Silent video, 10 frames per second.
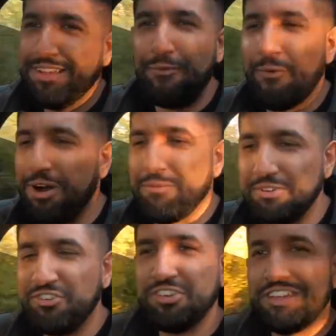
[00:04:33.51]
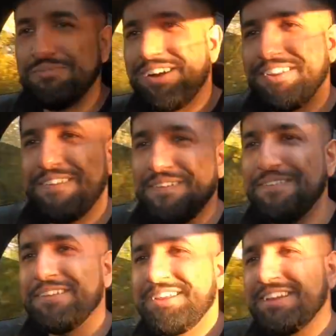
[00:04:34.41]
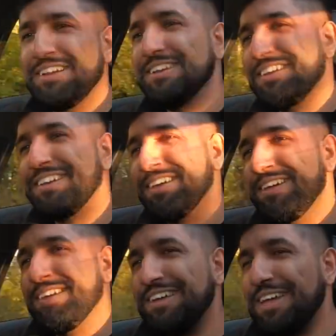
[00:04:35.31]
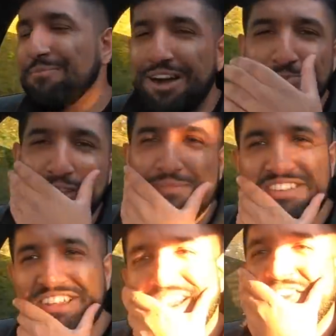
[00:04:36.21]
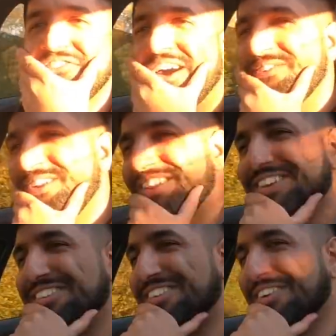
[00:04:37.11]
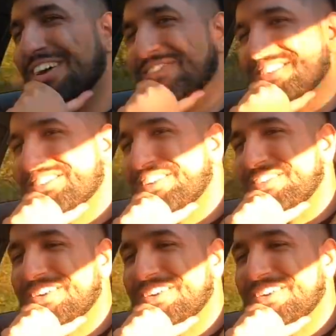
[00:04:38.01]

What a machine, man. It might have been a mistake to drive one of these, you know, after driving.